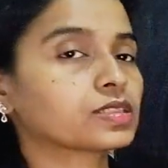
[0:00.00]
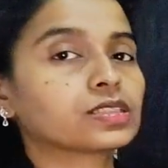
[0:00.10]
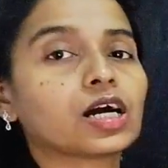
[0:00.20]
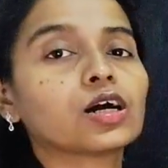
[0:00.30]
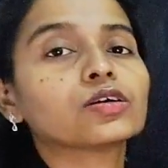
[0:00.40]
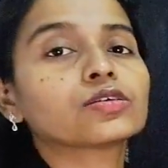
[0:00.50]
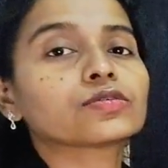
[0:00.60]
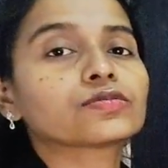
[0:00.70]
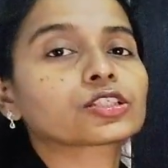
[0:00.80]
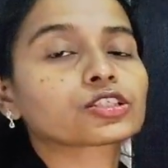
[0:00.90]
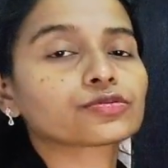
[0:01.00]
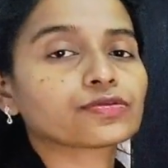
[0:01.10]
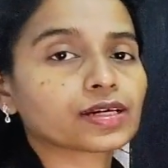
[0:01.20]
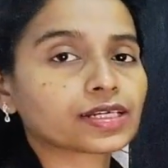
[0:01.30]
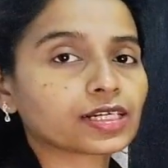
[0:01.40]
Now we should
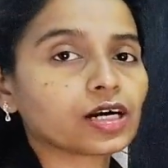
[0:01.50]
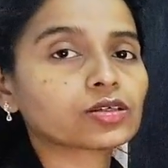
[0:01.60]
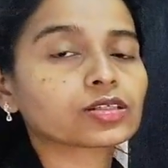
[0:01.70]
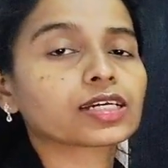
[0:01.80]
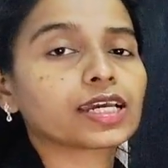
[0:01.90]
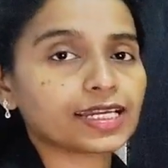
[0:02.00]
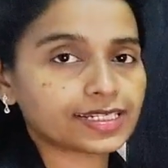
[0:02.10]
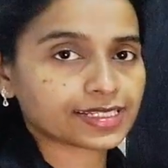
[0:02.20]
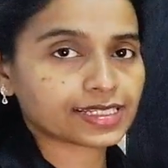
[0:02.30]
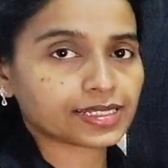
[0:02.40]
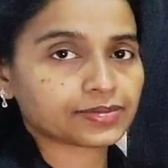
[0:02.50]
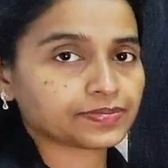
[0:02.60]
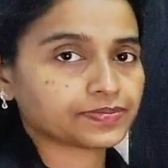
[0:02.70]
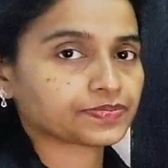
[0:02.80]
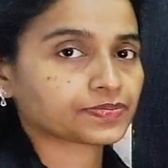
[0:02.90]
find out LCM.
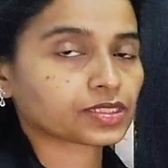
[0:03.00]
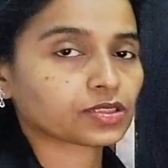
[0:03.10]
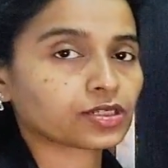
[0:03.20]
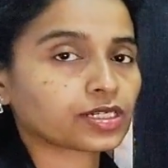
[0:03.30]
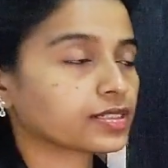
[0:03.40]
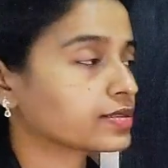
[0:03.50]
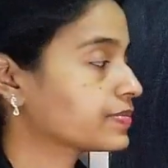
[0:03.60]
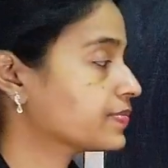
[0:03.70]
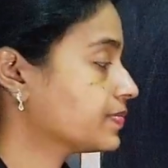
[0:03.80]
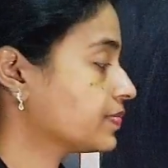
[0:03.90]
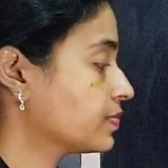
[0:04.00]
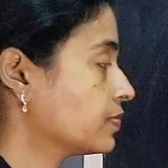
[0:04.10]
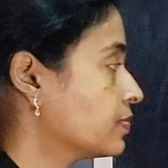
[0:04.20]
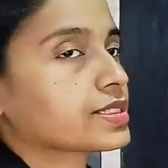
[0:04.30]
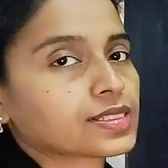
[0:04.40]
Okay.
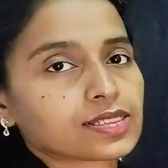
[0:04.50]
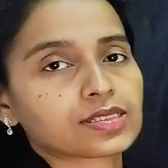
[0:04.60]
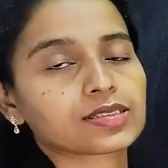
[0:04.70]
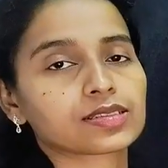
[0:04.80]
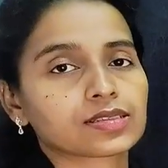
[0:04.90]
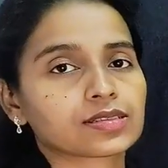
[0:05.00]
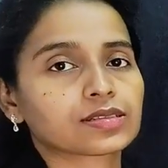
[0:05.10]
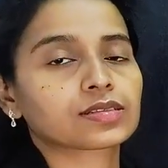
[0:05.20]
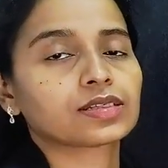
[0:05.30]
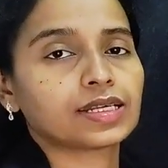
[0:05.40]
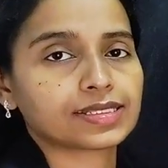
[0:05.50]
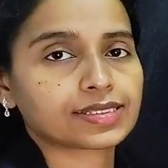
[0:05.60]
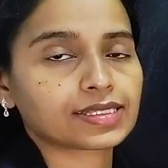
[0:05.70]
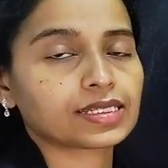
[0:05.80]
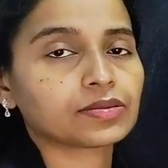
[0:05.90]
Next is
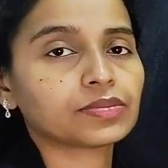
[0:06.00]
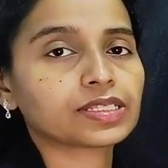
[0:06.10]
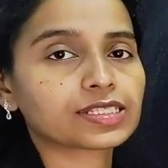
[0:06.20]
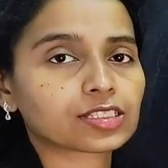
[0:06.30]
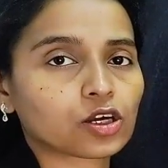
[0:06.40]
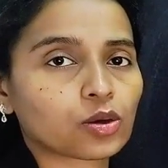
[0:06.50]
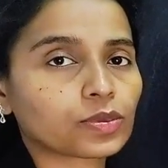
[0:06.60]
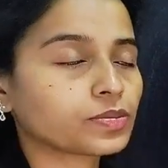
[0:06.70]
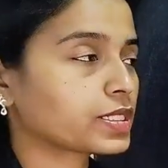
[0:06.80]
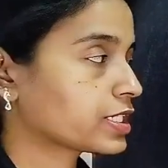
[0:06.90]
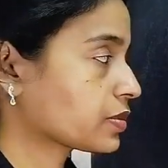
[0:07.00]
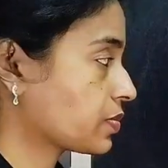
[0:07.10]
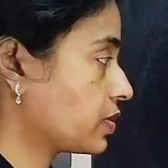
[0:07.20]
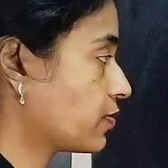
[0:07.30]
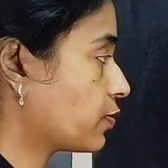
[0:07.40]
LCM, least common
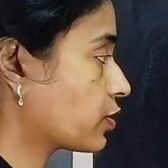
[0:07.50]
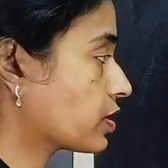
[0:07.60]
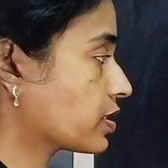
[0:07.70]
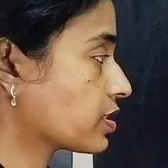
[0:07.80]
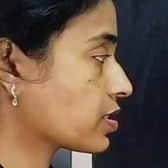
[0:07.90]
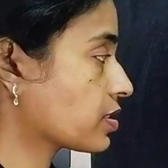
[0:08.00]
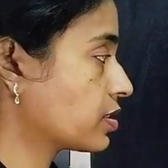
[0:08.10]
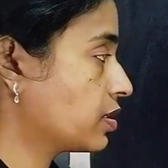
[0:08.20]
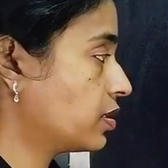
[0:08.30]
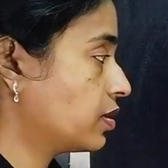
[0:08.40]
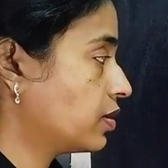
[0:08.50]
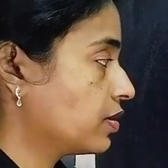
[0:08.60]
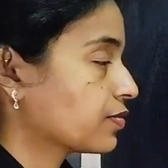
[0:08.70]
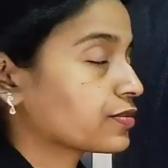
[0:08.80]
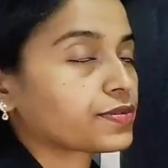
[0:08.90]
multiple. For this,
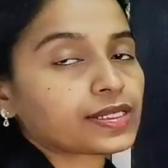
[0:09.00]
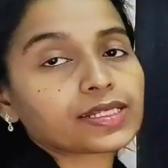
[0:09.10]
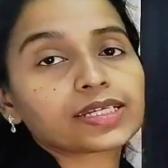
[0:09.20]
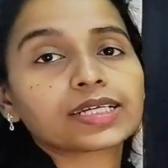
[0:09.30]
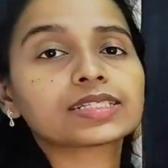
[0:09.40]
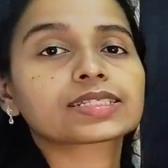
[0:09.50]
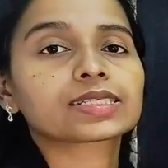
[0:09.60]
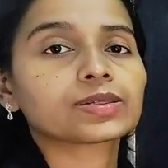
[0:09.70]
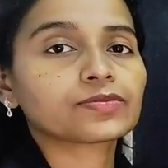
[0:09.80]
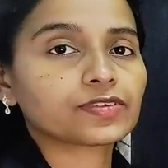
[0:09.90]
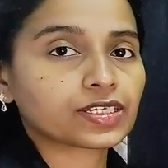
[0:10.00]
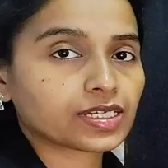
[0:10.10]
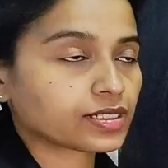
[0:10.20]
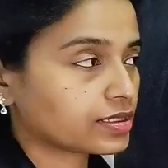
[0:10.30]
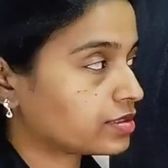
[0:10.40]
for finding LCM, we
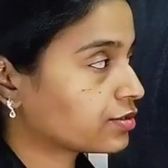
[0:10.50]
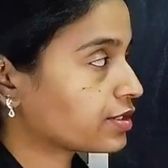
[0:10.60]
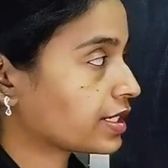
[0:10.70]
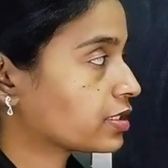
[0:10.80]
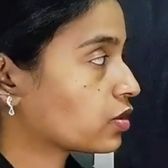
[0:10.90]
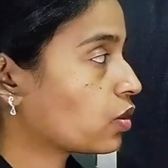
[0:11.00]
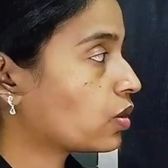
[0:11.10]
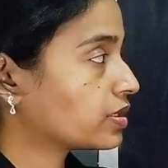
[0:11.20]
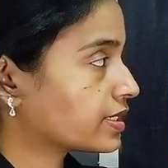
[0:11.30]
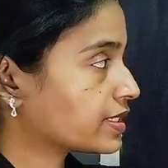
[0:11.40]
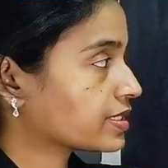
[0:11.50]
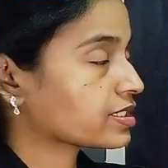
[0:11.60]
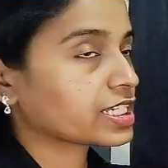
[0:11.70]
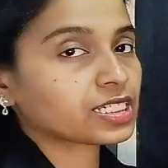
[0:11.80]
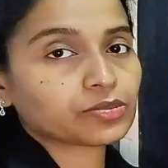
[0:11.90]
can write all these
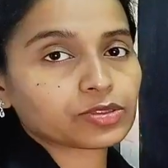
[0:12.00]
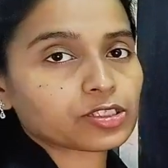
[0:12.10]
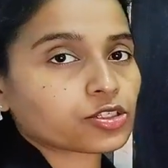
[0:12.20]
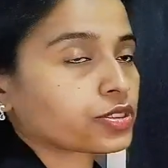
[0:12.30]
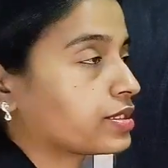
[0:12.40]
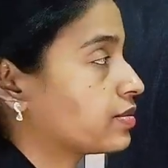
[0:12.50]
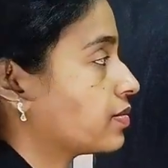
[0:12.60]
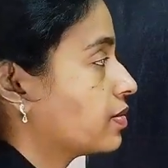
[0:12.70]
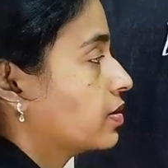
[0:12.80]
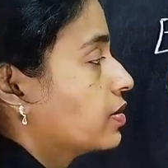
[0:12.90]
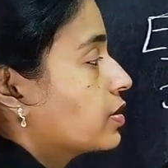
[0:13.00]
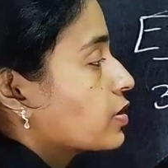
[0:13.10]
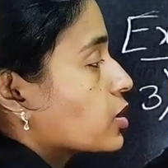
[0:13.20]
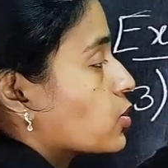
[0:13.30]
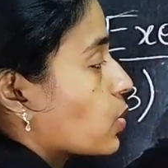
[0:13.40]
three numbers together.
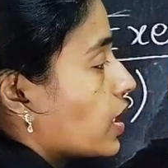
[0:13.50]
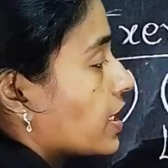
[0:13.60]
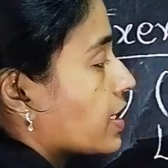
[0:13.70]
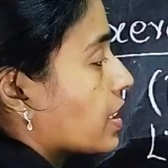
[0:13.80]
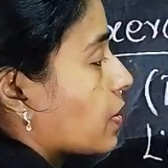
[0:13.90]
12,